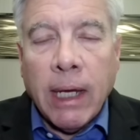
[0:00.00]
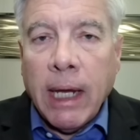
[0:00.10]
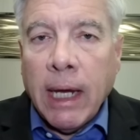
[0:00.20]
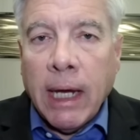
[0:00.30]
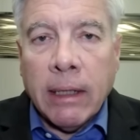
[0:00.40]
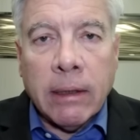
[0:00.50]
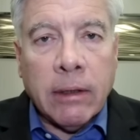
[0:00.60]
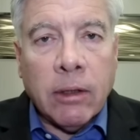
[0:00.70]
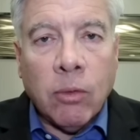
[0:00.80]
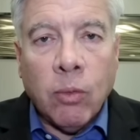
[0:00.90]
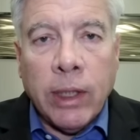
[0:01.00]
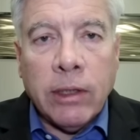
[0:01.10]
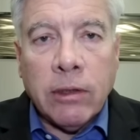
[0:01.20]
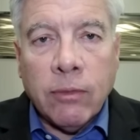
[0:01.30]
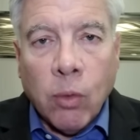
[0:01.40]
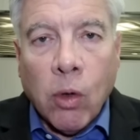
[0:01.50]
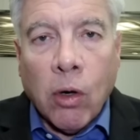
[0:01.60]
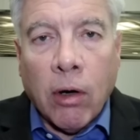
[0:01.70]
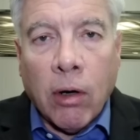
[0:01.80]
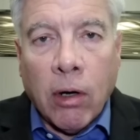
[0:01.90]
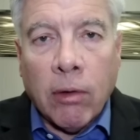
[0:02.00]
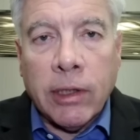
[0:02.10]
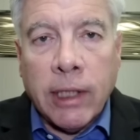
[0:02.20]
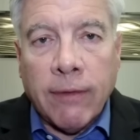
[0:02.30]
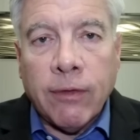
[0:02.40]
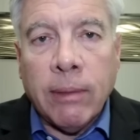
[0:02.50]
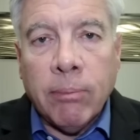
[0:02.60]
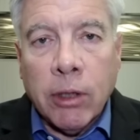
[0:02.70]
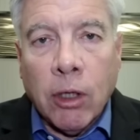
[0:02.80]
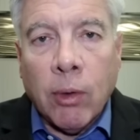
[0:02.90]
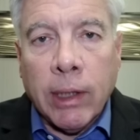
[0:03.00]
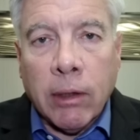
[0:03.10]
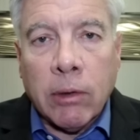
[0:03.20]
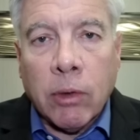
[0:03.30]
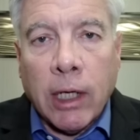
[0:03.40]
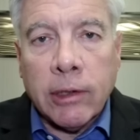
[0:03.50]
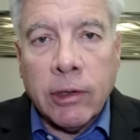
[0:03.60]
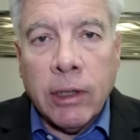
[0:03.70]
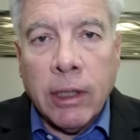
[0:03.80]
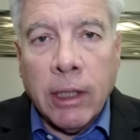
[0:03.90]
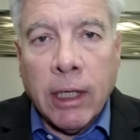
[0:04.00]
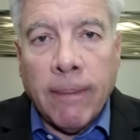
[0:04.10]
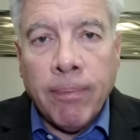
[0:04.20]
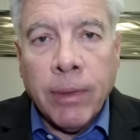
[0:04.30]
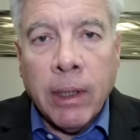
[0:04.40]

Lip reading: and the winds of war are definitely blowing across the